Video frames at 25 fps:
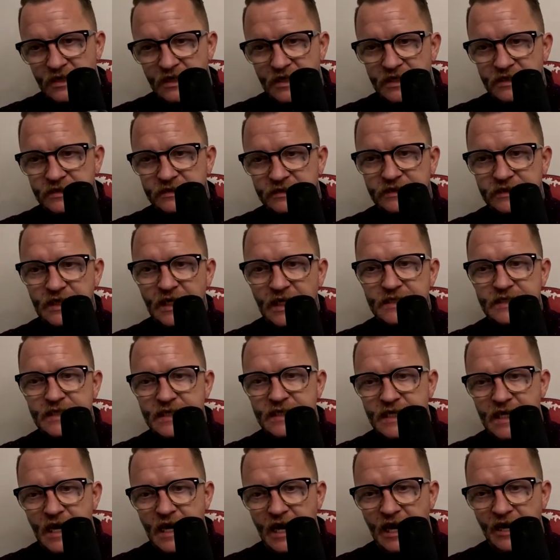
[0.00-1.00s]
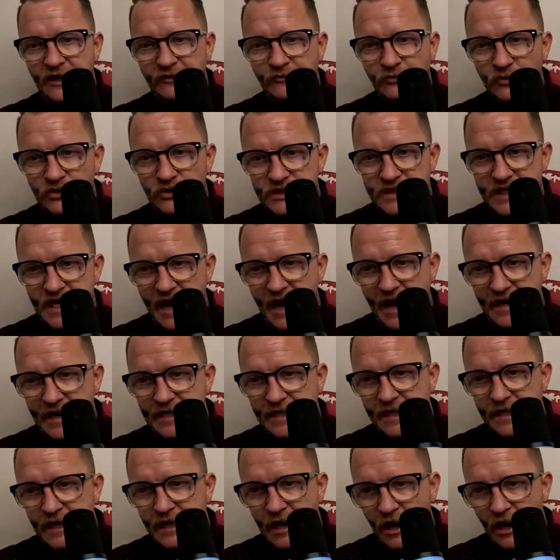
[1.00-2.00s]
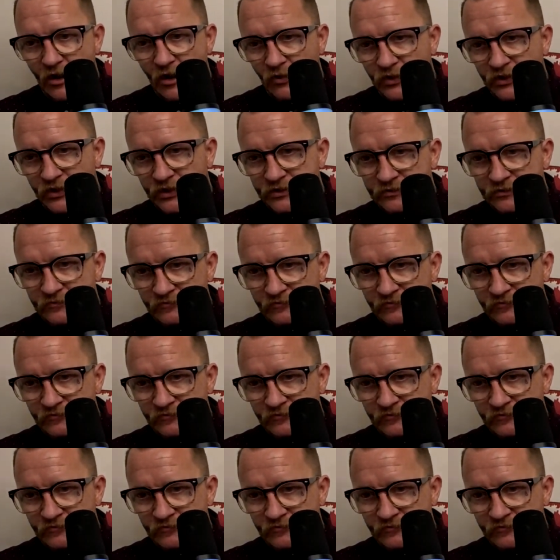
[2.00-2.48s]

Jessica Edwards, how you going?